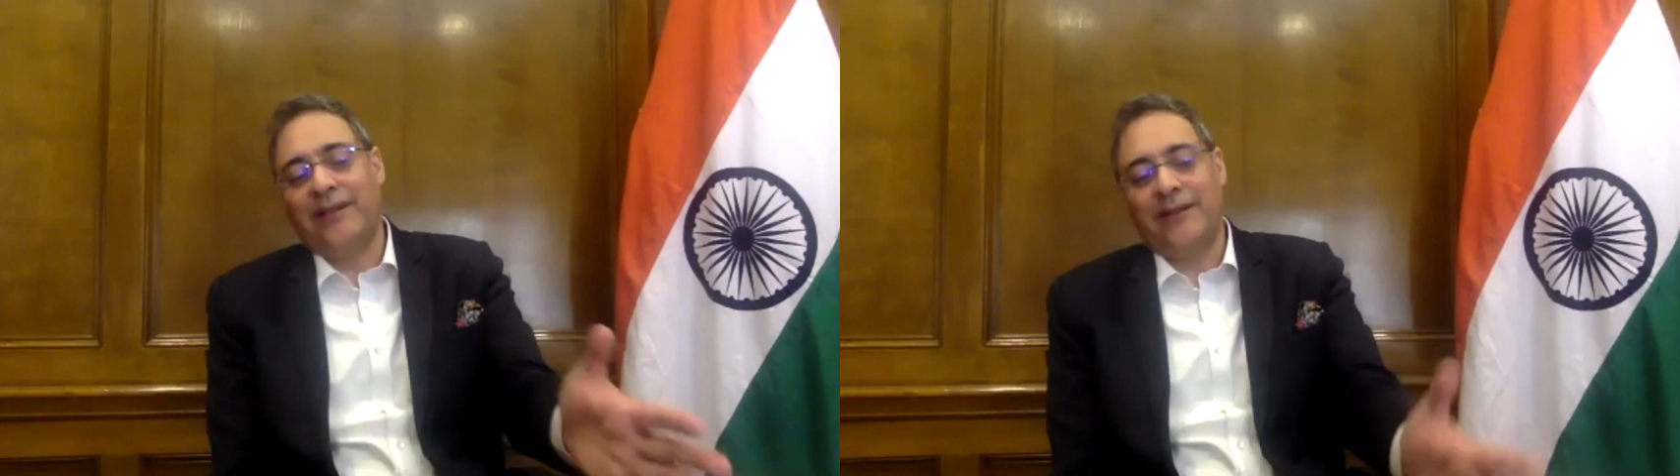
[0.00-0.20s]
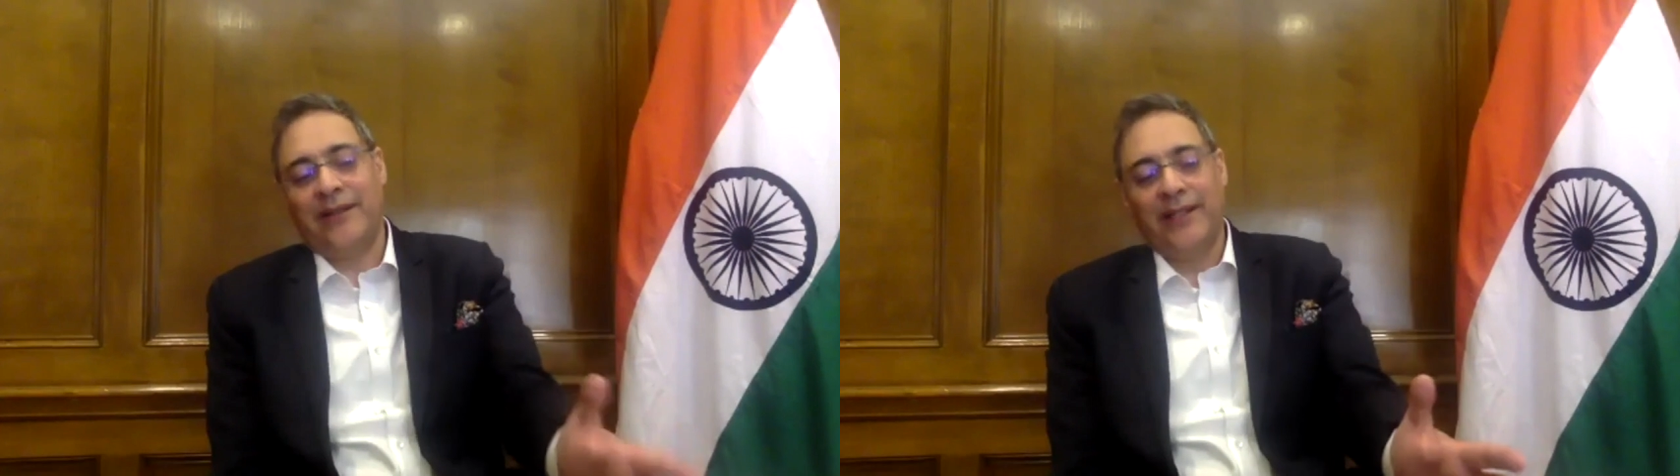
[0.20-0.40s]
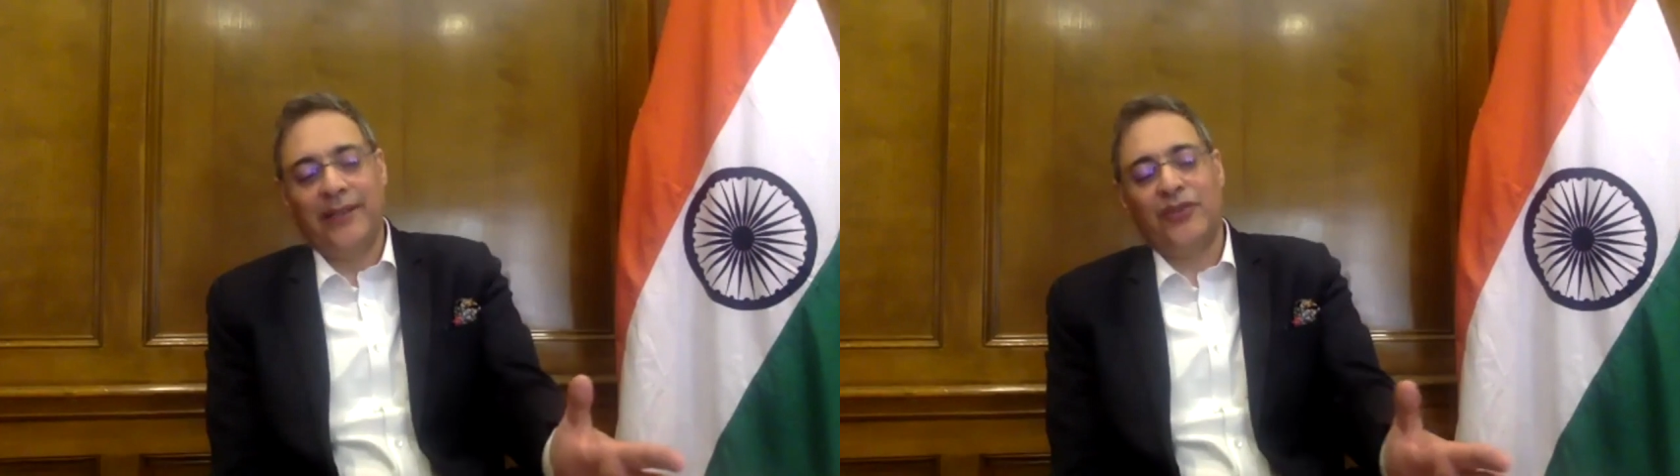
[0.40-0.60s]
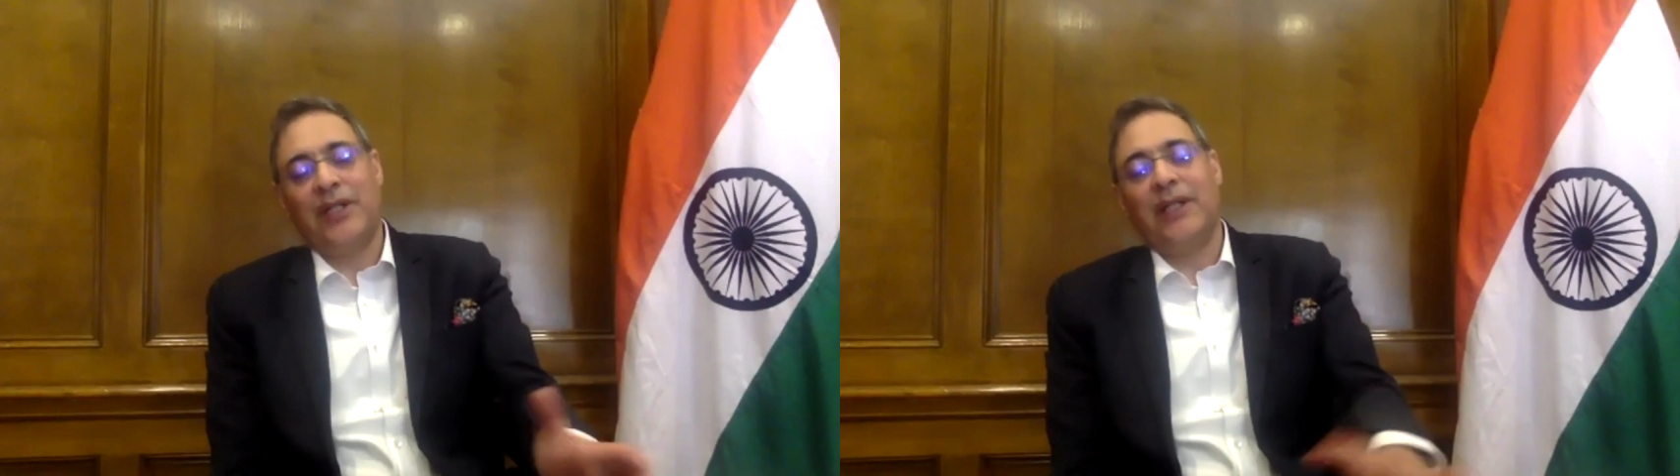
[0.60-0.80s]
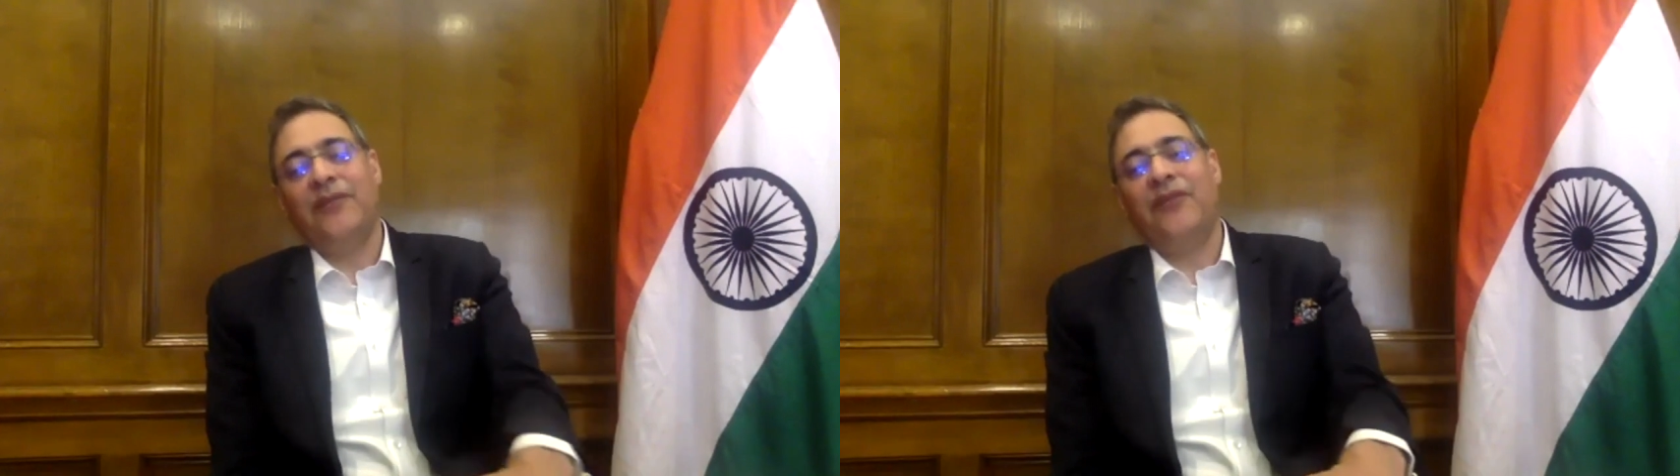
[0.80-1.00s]
trying to
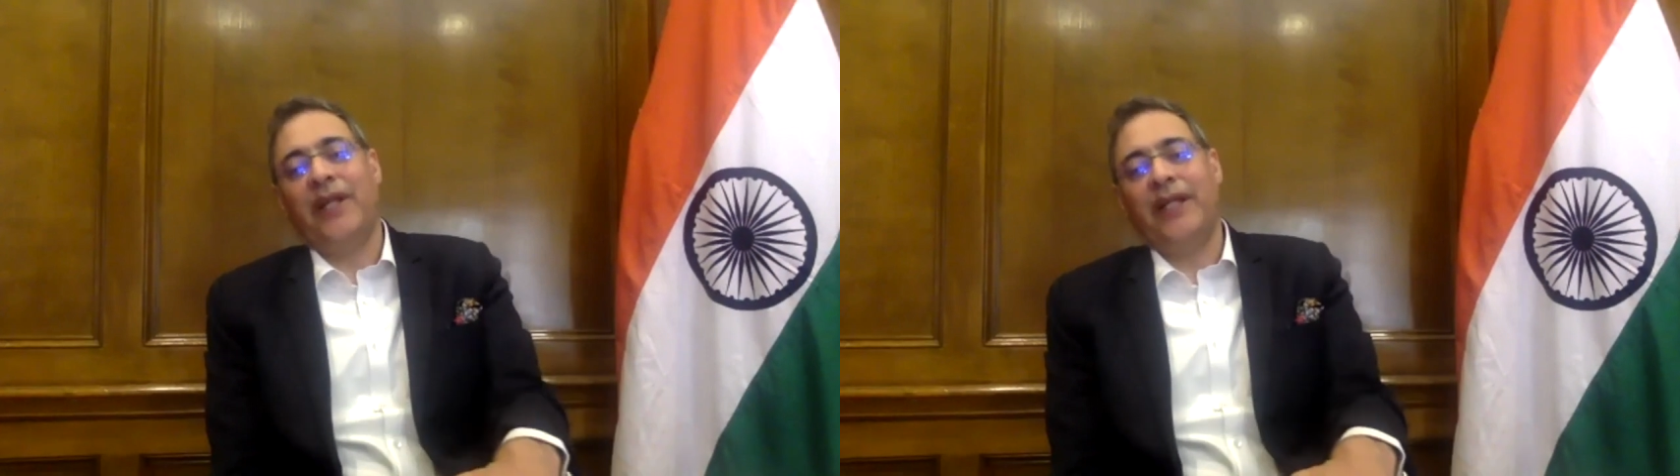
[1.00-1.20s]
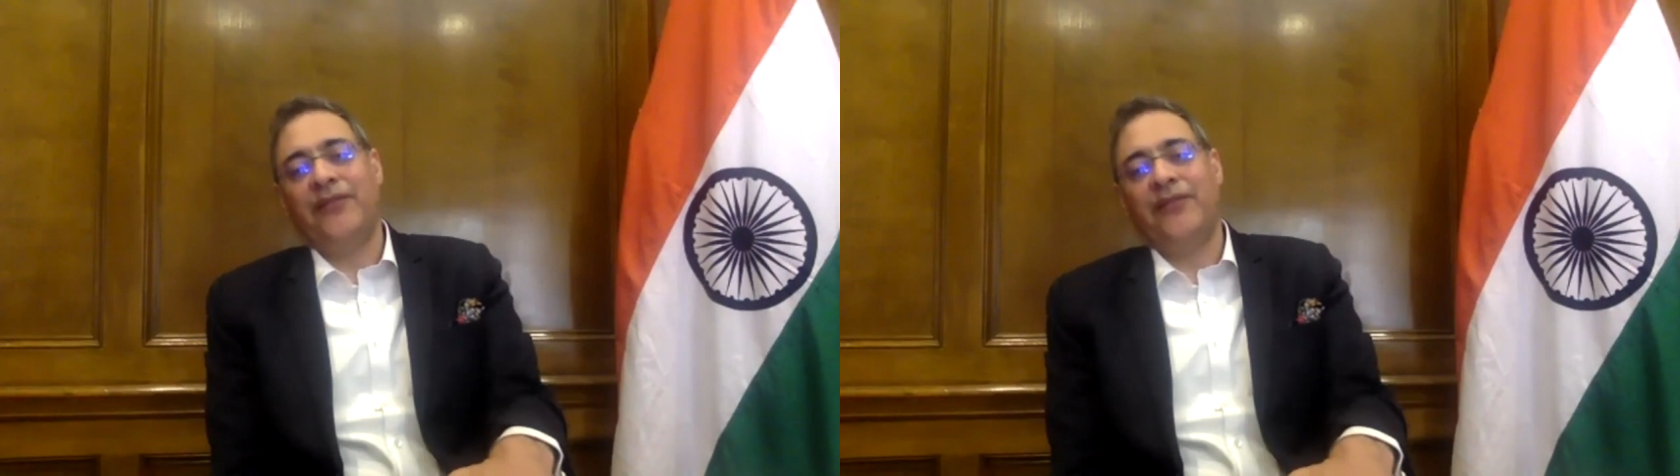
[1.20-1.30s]
start a flight